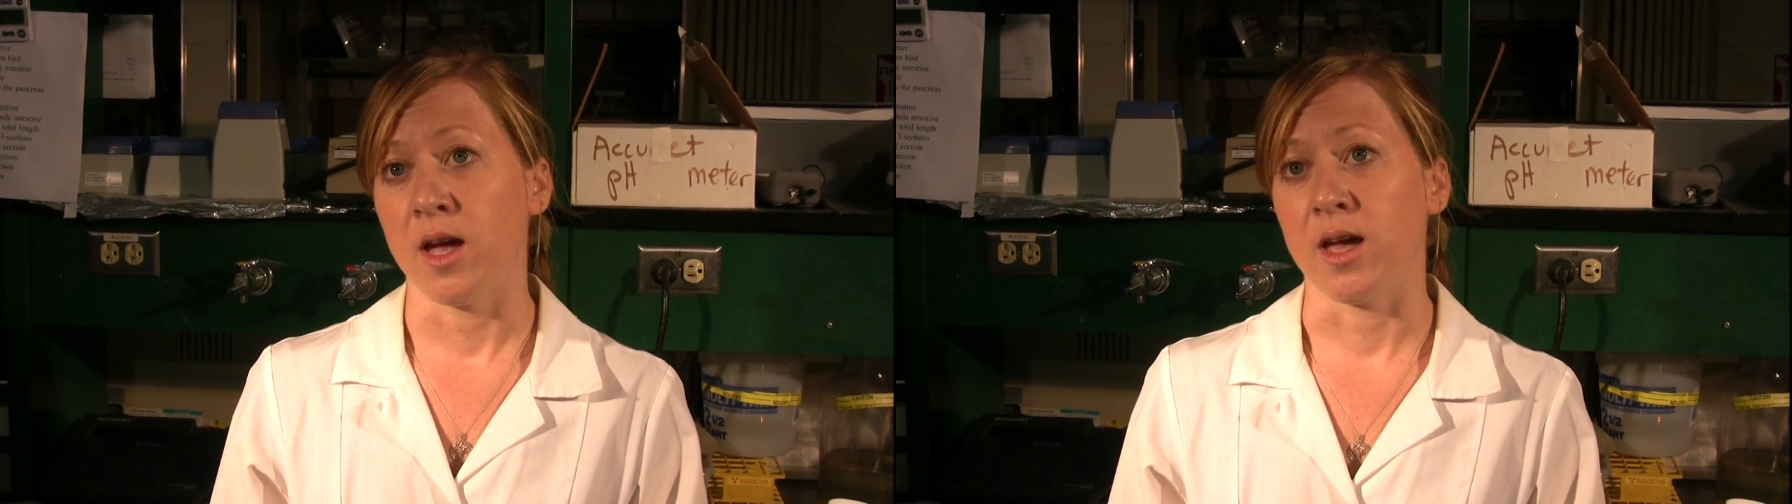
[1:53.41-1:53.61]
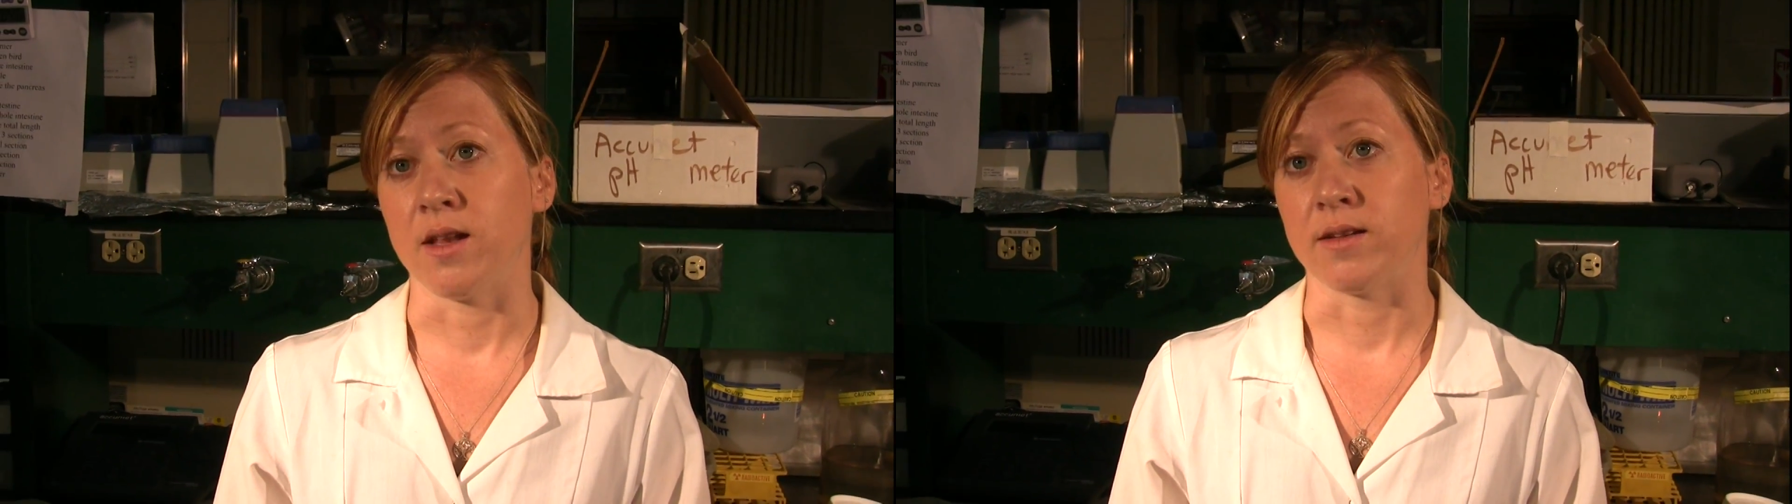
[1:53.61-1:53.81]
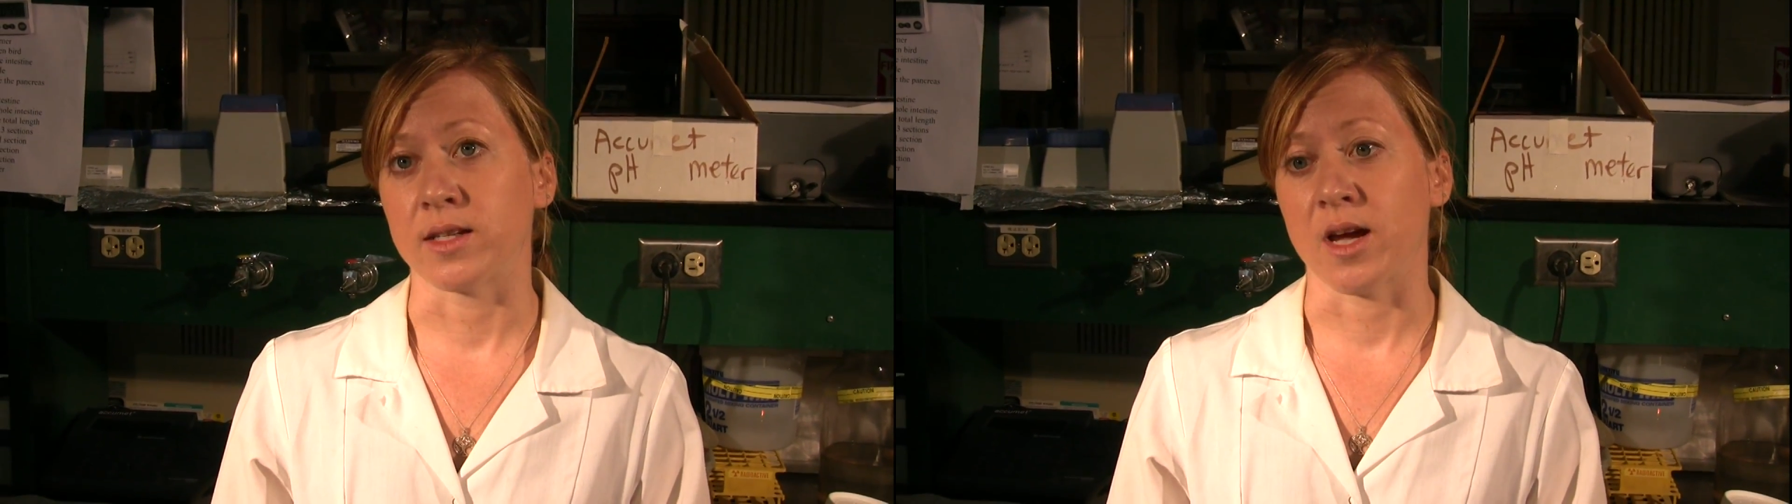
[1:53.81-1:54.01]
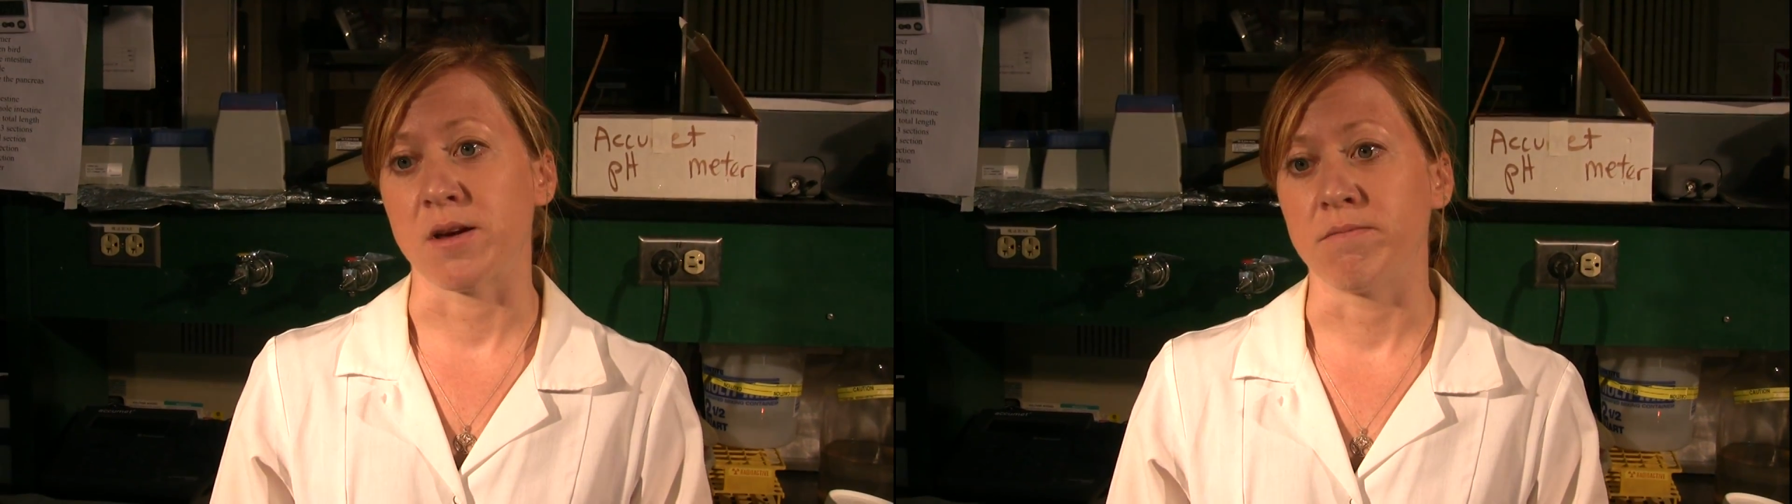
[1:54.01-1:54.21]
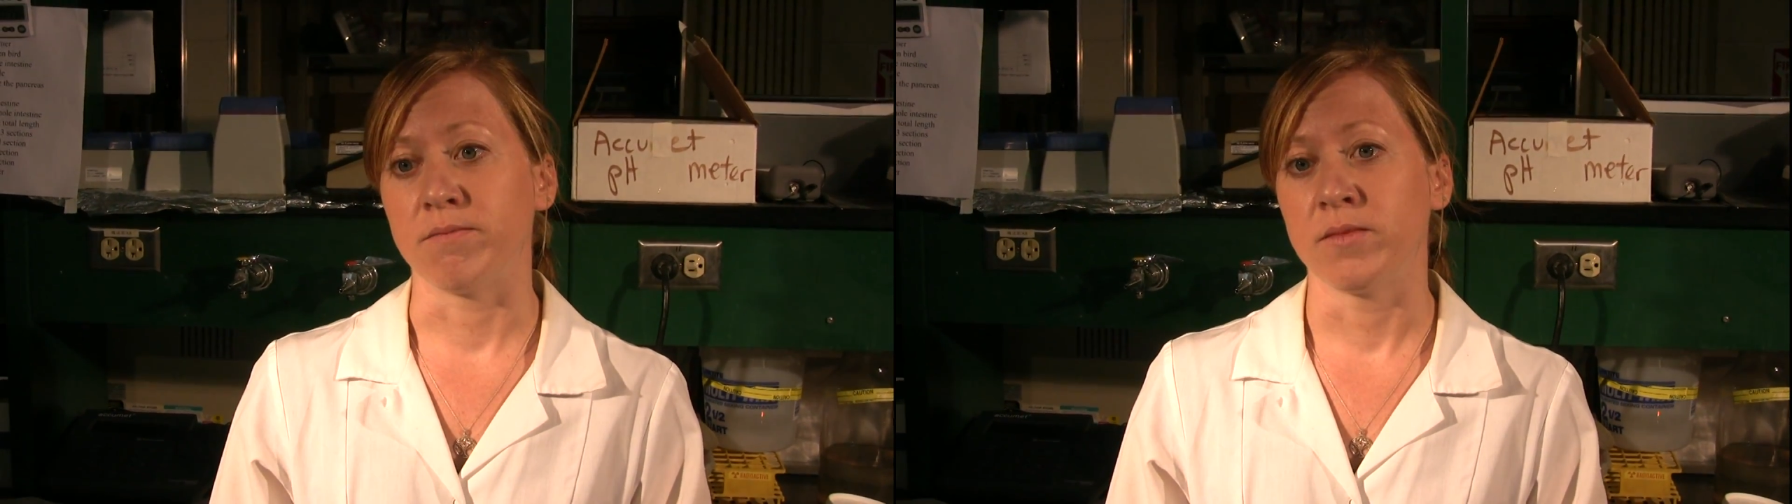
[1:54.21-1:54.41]
and
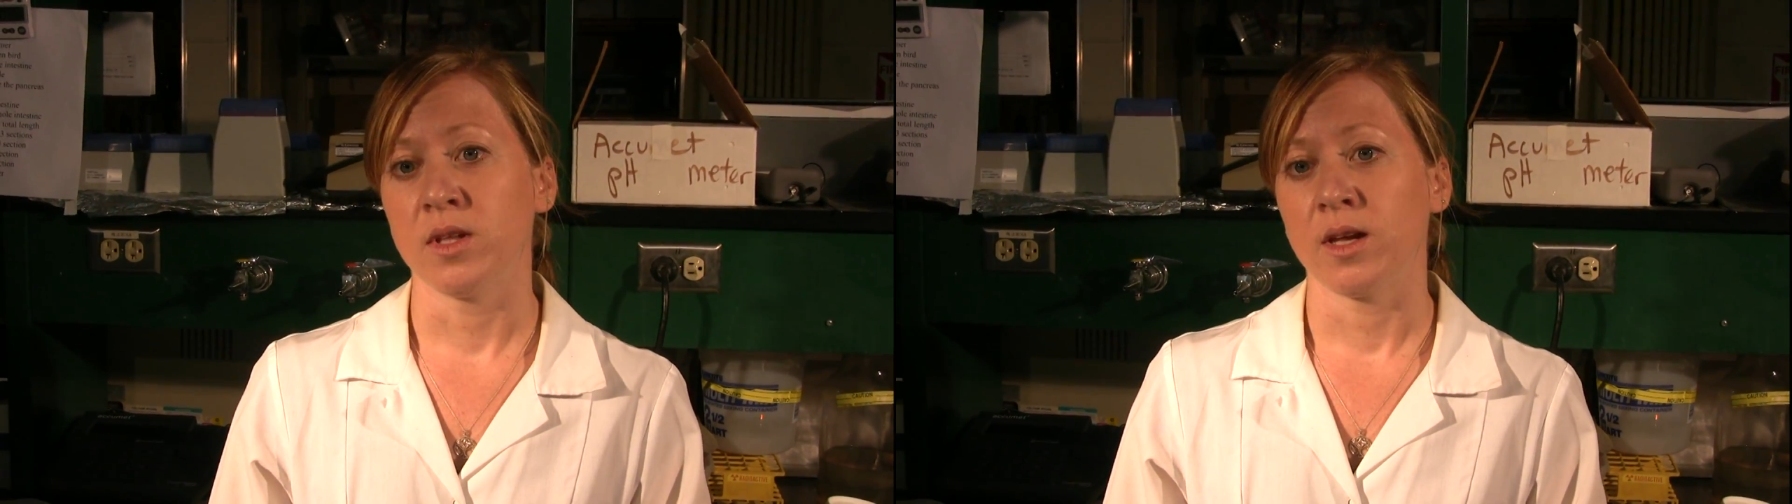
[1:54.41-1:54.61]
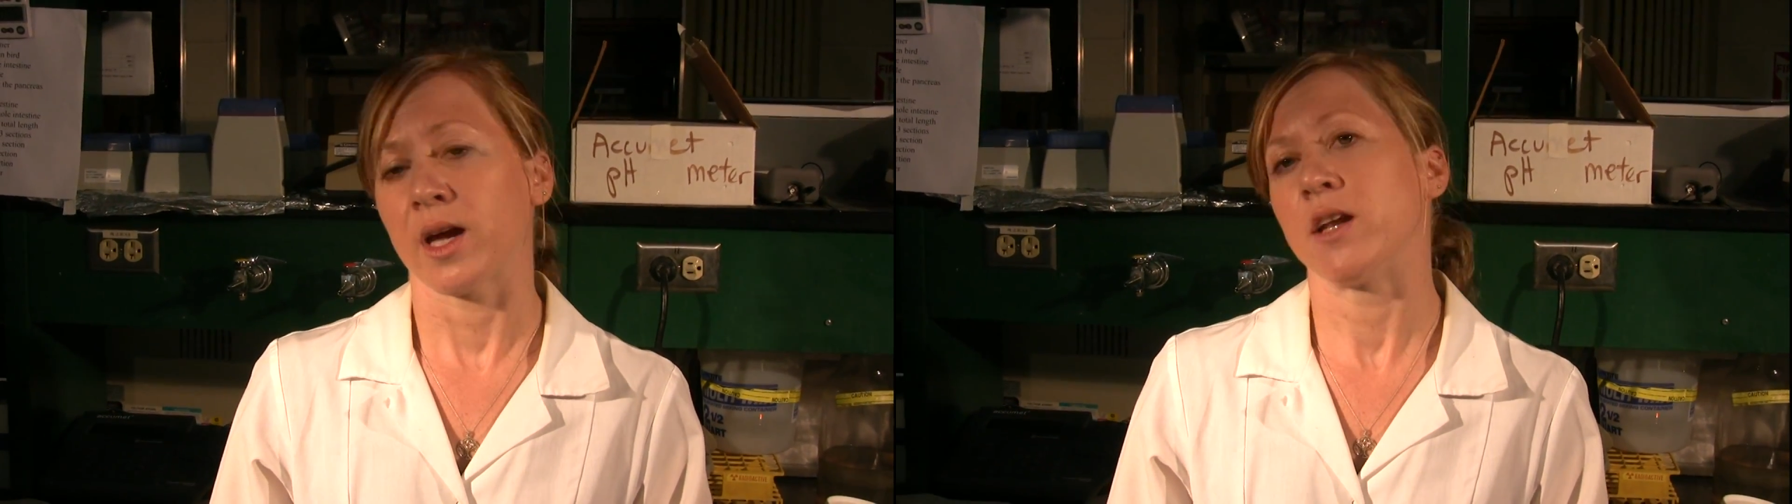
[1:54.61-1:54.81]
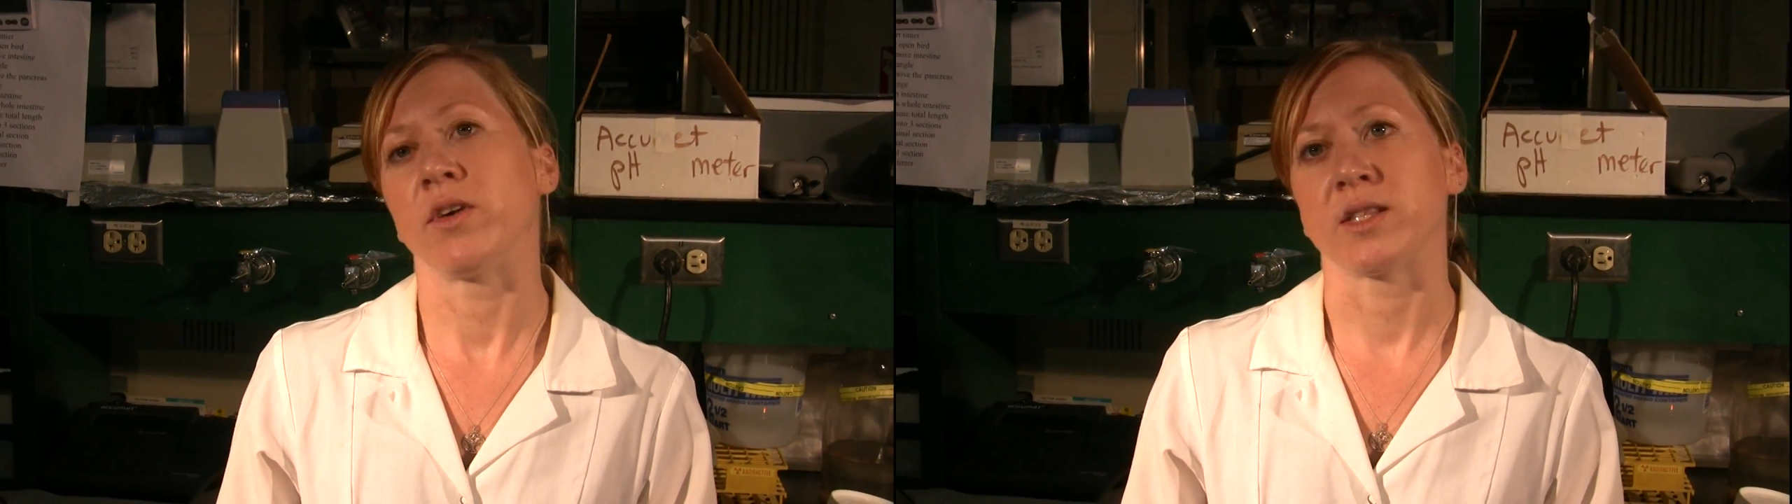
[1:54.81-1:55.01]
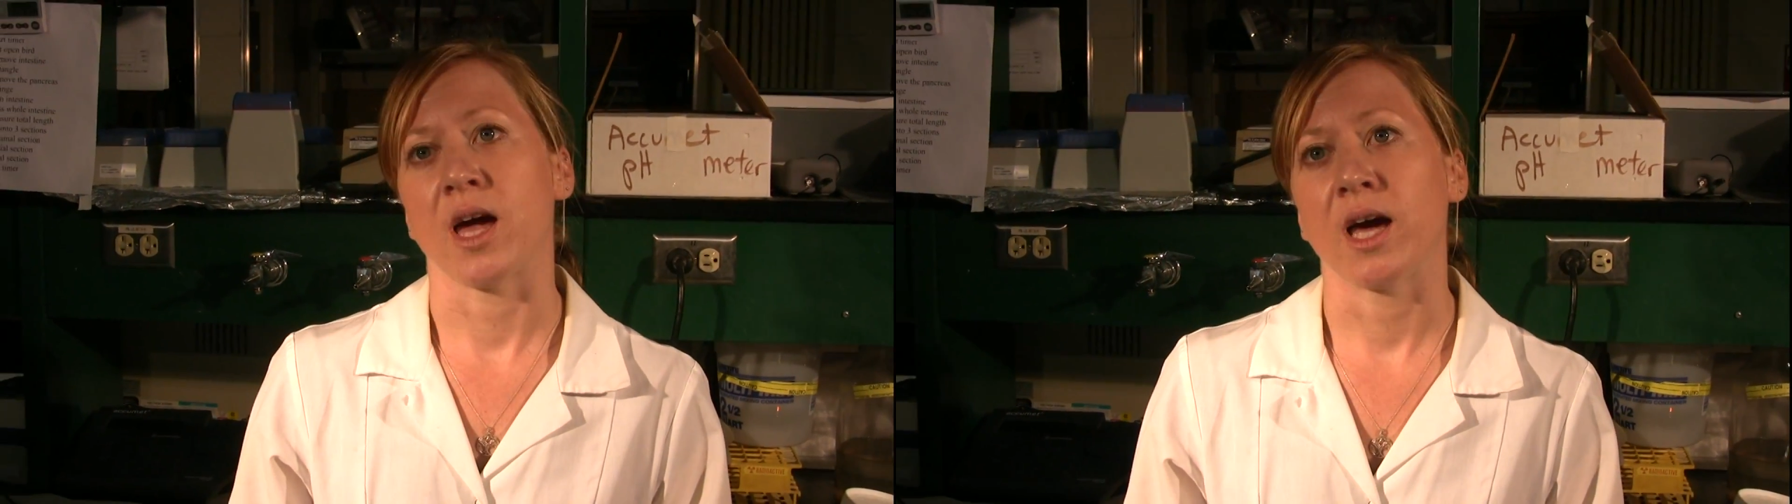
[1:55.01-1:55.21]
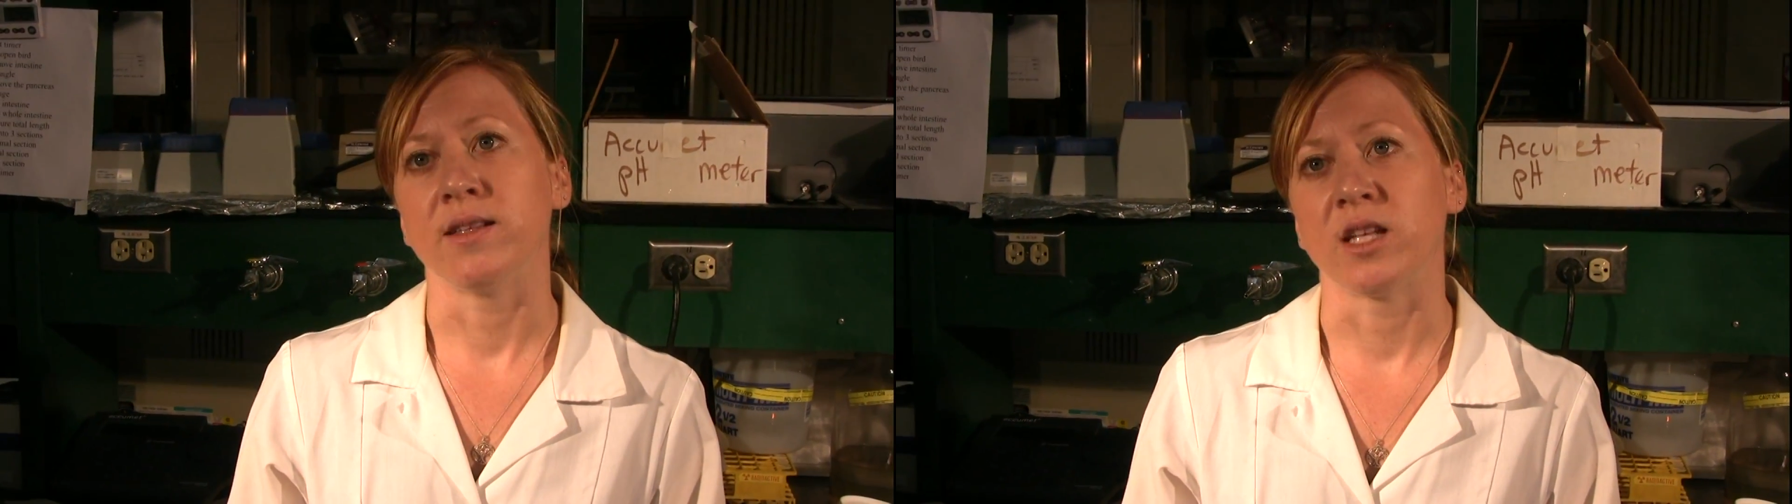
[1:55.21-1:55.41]
um, kind of as
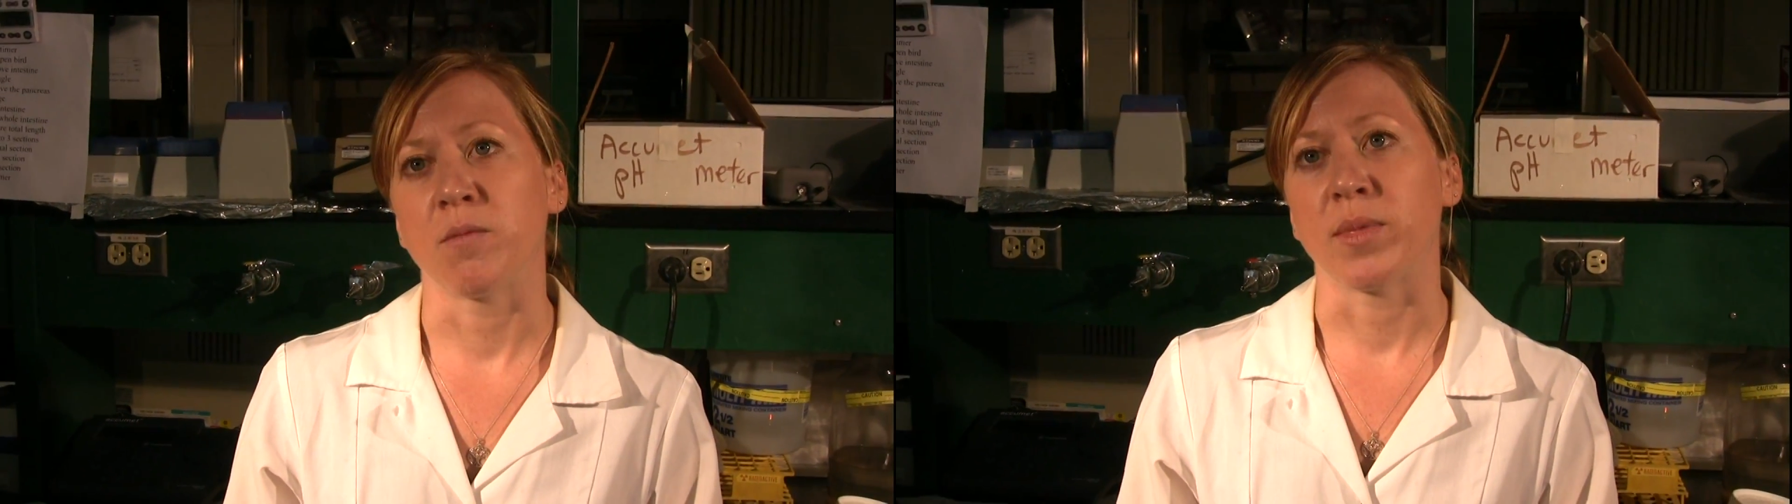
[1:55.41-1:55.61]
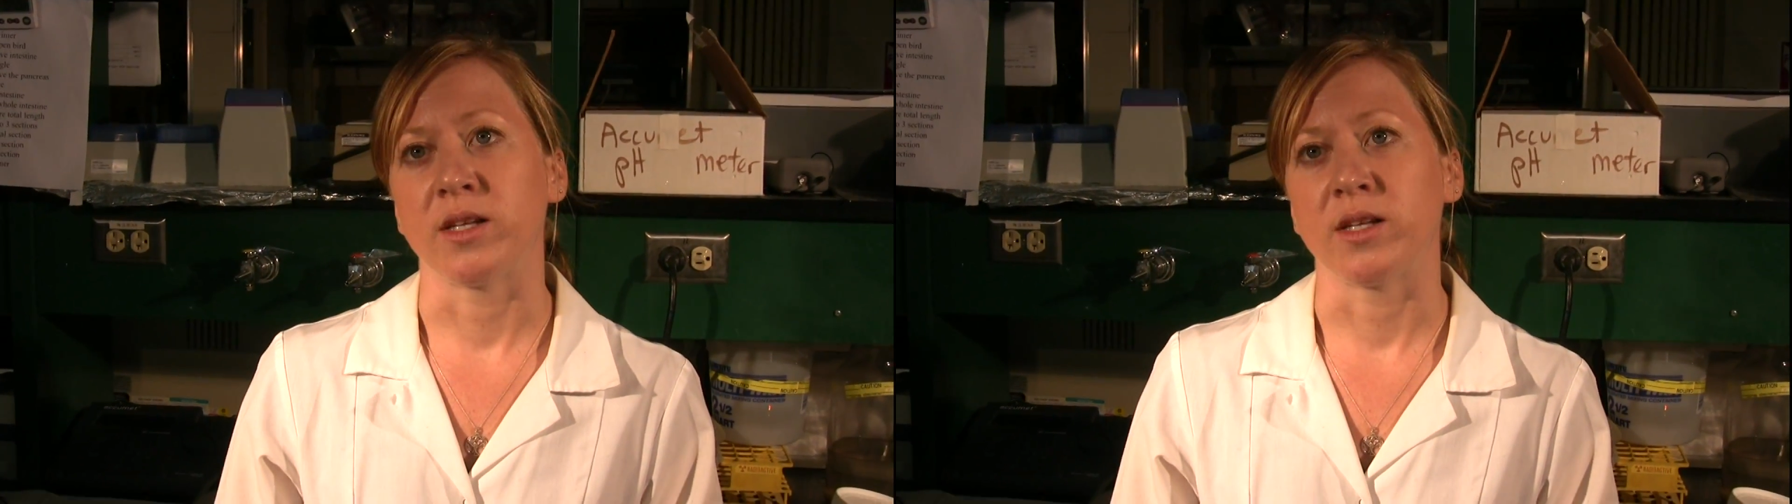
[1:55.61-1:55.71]
a heads up